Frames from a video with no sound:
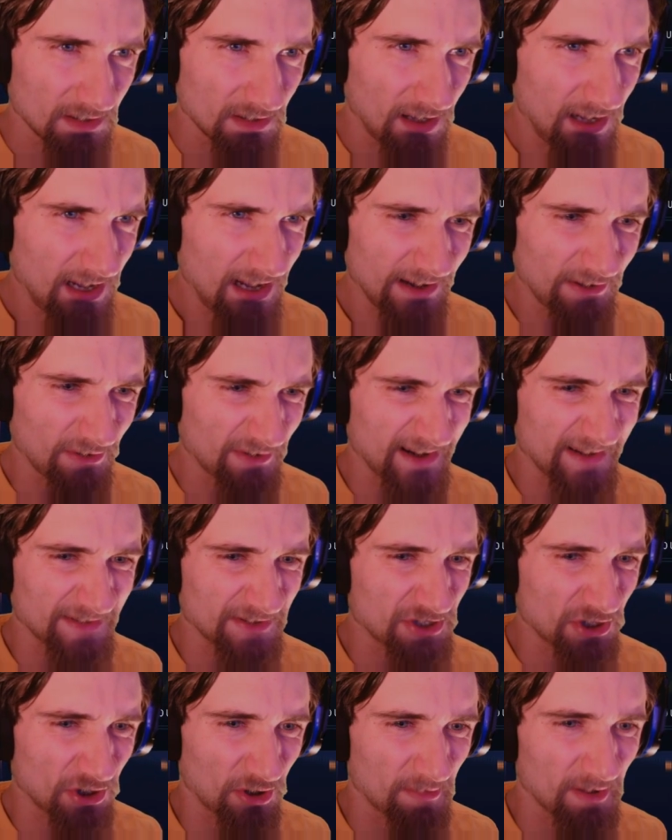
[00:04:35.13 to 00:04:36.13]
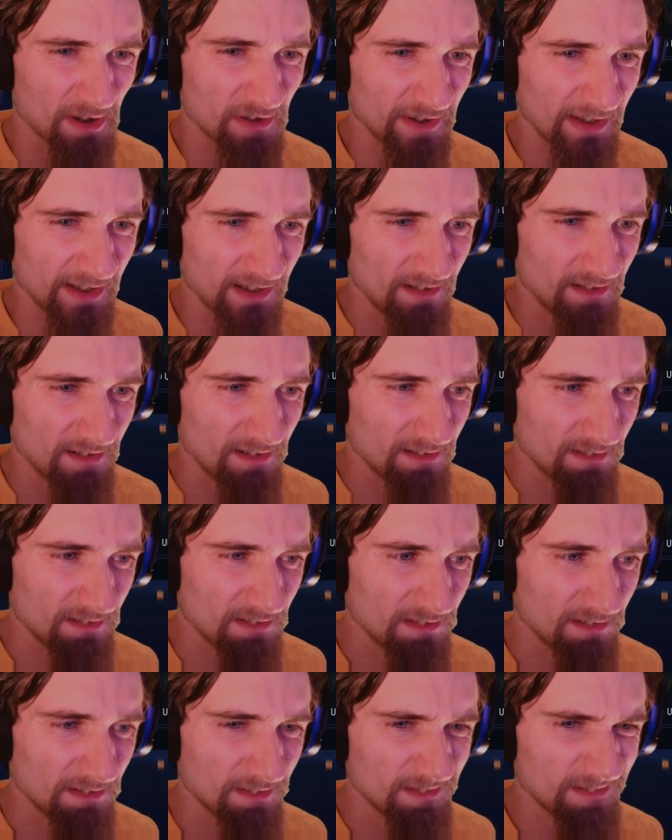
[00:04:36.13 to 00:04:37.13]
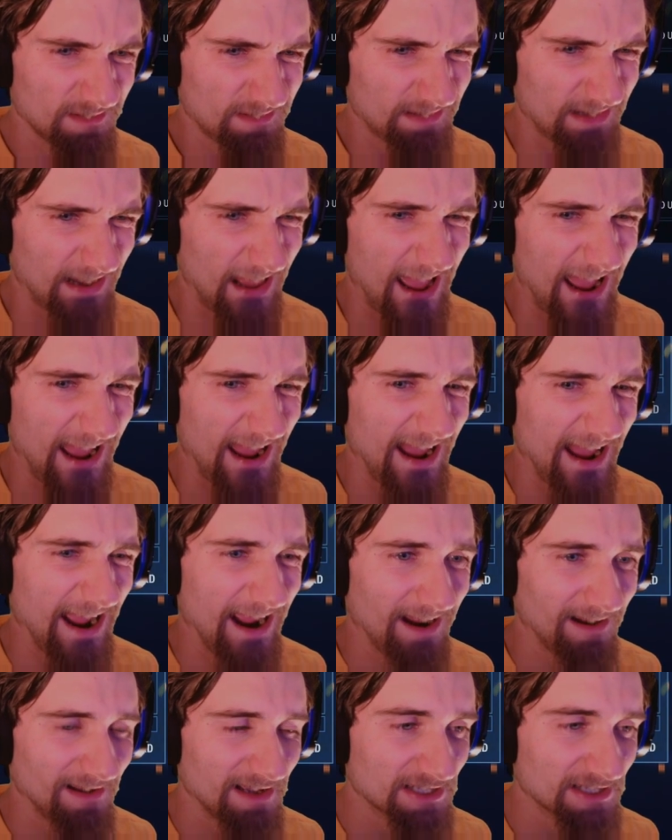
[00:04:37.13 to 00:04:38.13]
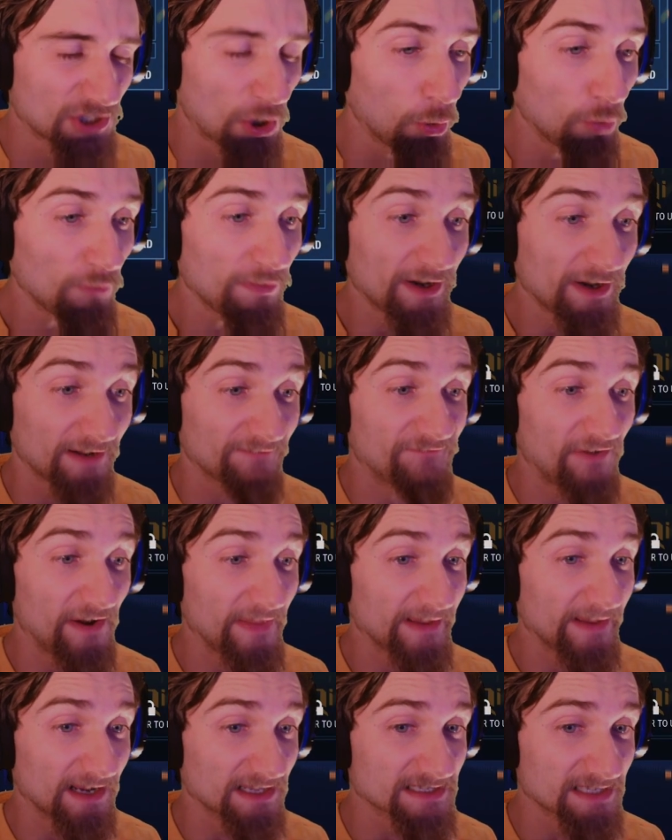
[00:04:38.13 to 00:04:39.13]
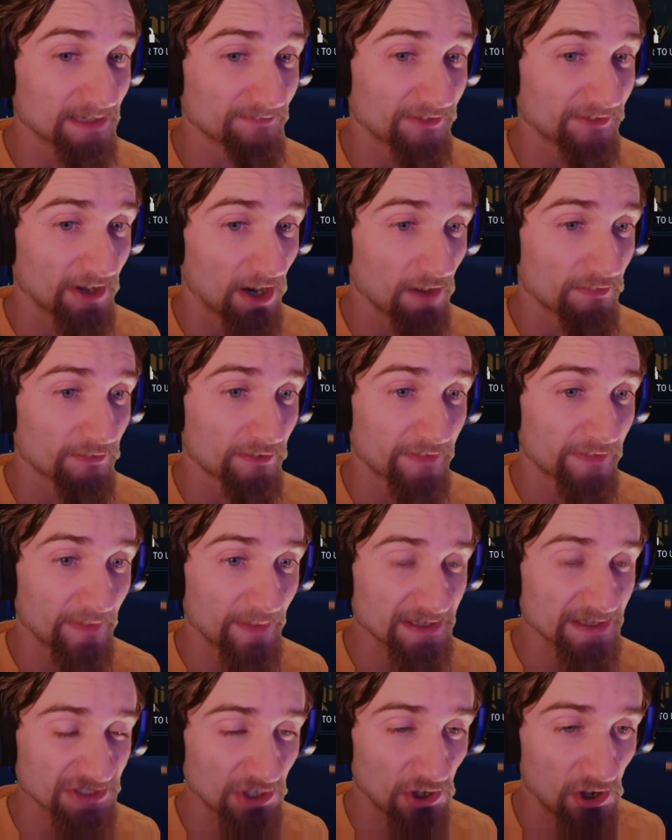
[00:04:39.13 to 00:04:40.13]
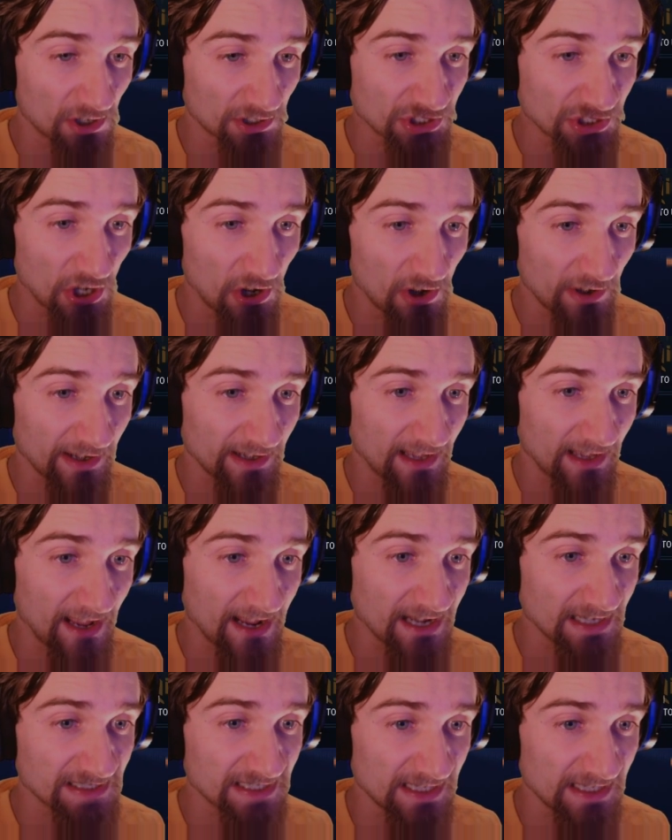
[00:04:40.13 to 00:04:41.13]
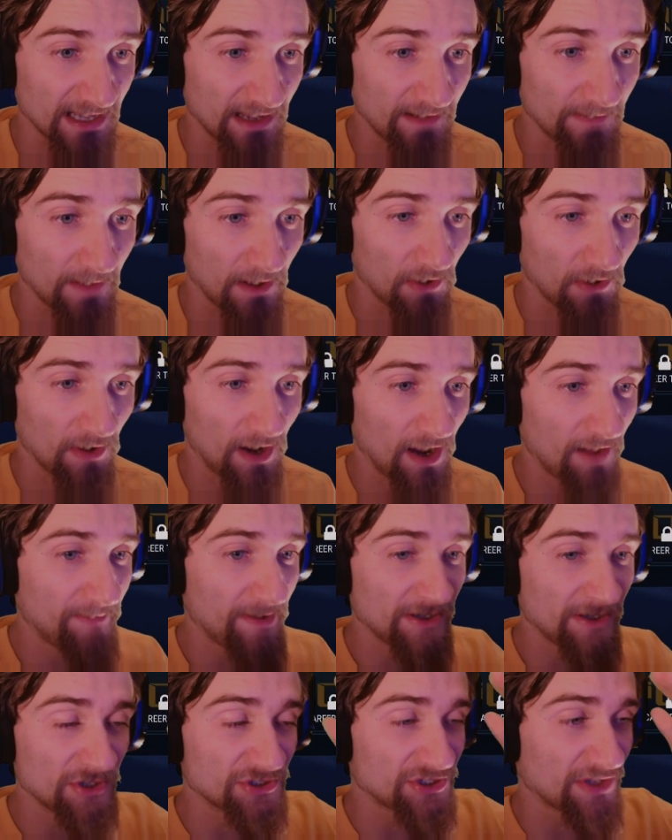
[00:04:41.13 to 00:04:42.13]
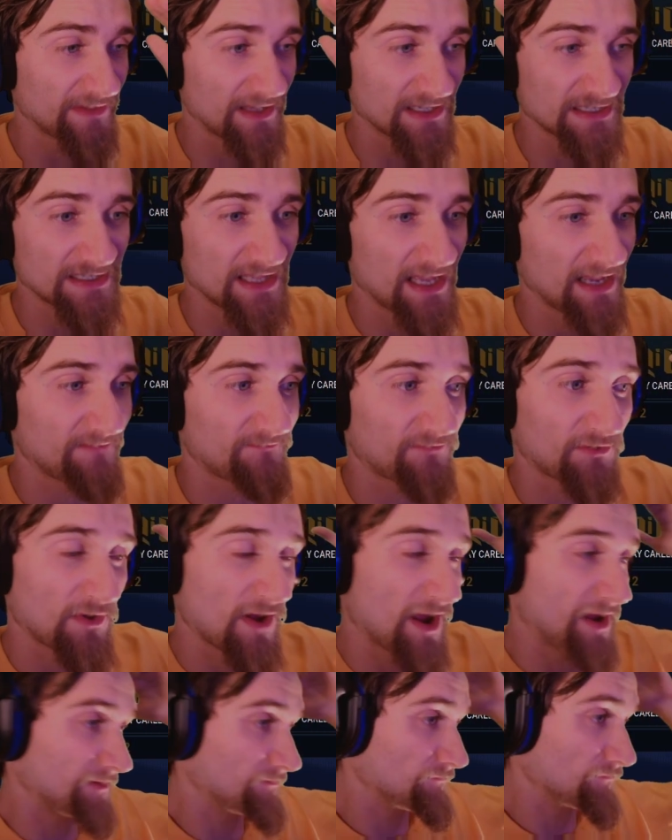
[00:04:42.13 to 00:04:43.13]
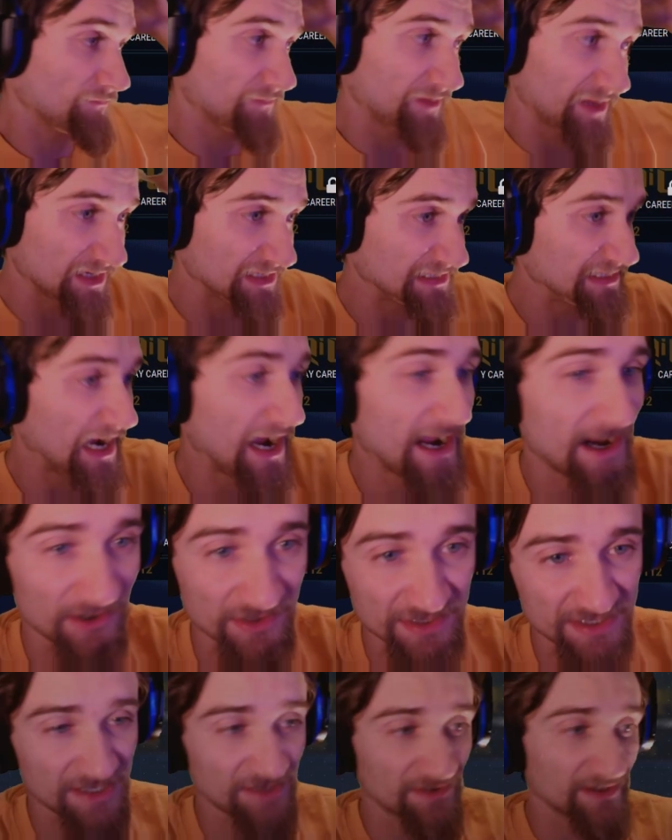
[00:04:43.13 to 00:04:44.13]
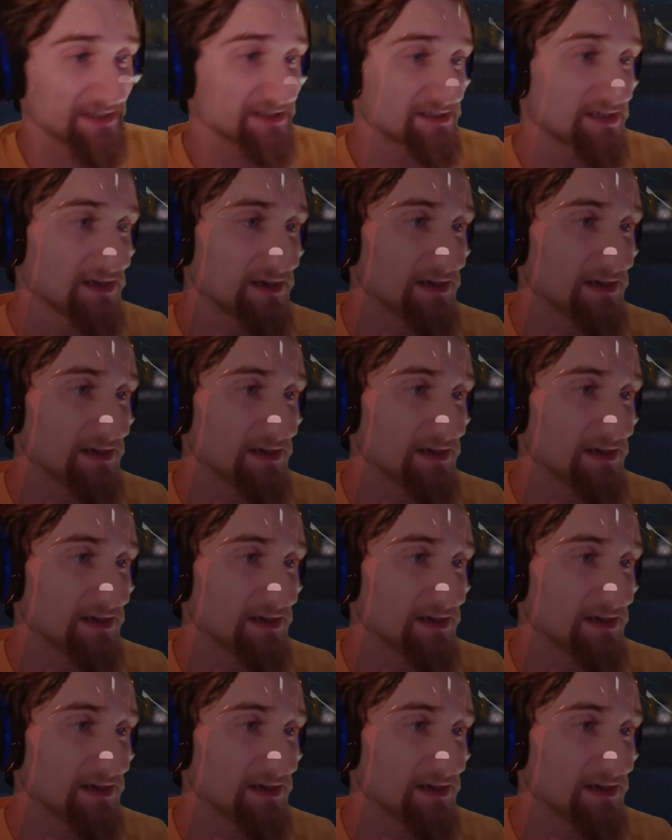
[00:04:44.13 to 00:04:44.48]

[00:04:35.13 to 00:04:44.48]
I don't need the durability. Nah. It's cool that I finally got something other than this Octonic 8TN though. I've been using this thing for like the entire series.